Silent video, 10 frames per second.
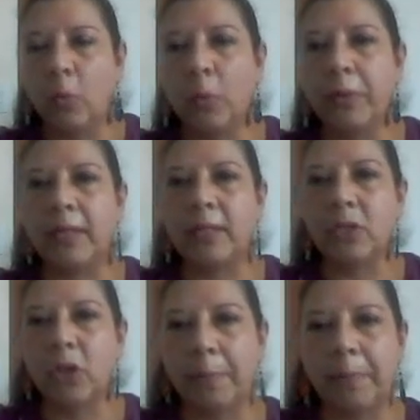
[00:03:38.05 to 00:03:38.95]
with the
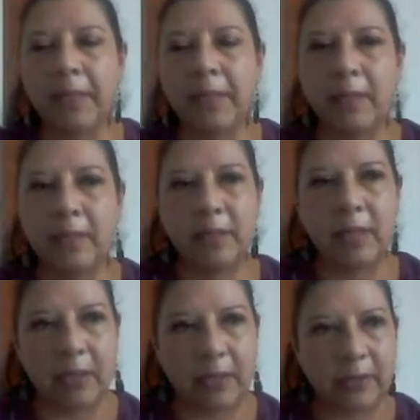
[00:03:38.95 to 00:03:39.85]
topic
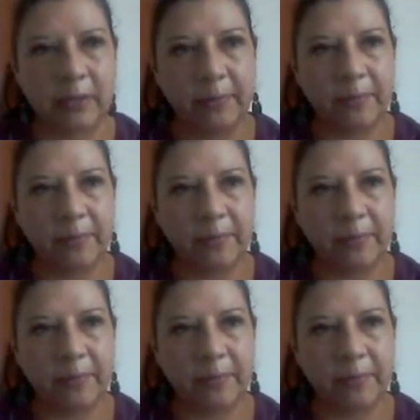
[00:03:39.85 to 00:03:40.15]
tagger.